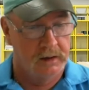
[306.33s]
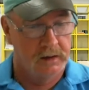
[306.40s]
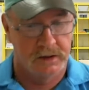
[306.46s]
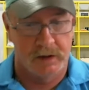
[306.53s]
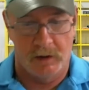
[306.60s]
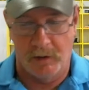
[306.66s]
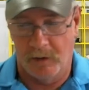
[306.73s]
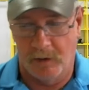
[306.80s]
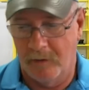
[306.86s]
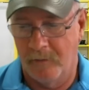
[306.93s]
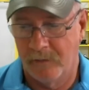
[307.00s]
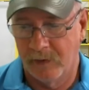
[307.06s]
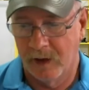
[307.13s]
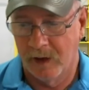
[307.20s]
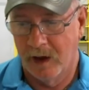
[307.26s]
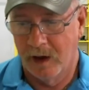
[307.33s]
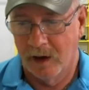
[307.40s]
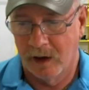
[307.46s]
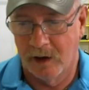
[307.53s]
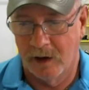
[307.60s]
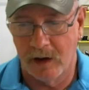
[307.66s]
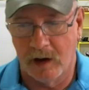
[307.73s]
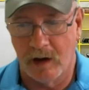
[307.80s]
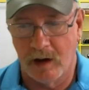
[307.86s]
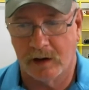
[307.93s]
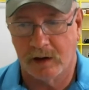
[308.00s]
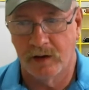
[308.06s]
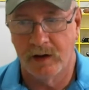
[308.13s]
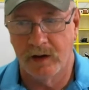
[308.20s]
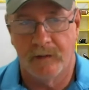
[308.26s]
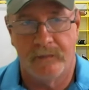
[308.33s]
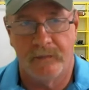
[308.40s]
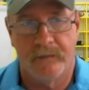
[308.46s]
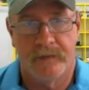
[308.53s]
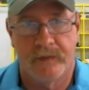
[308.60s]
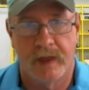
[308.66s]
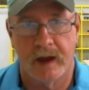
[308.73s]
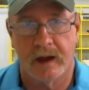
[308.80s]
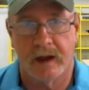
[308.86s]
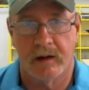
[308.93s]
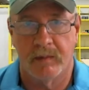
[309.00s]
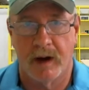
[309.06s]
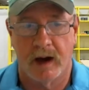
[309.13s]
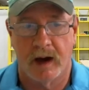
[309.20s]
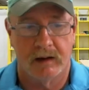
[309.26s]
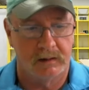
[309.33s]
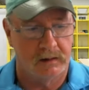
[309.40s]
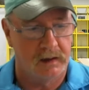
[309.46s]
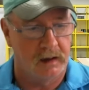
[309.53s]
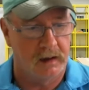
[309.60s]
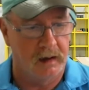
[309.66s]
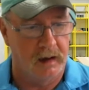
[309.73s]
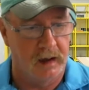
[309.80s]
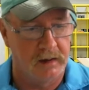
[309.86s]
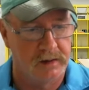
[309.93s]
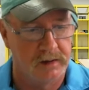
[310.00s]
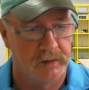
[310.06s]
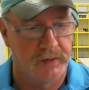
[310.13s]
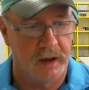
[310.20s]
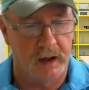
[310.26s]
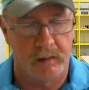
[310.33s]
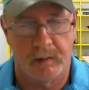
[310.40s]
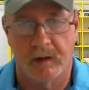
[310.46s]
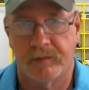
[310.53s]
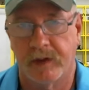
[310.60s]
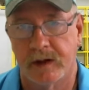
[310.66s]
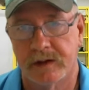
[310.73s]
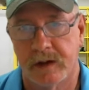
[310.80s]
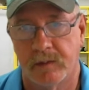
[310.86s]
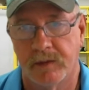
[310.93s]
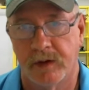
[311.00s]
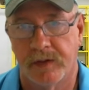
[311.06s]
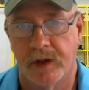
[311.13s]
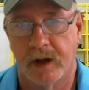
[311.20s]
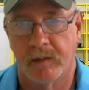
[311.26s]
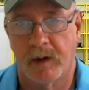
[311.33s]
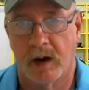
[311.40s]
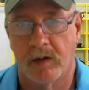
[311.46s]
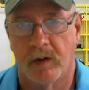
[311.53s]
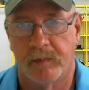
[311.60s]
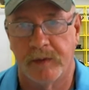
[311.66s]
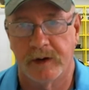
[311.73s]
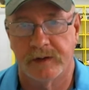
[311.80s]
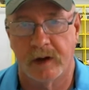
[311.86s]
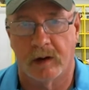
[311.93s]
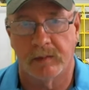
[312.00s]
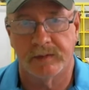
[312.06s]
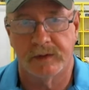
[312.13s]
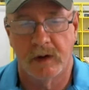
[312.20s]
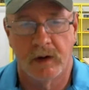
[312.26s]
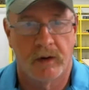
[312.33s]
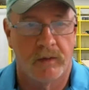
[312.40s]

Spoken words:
So good luck to you thinking about it. As you're thinking about that, something you think about, hope this helps.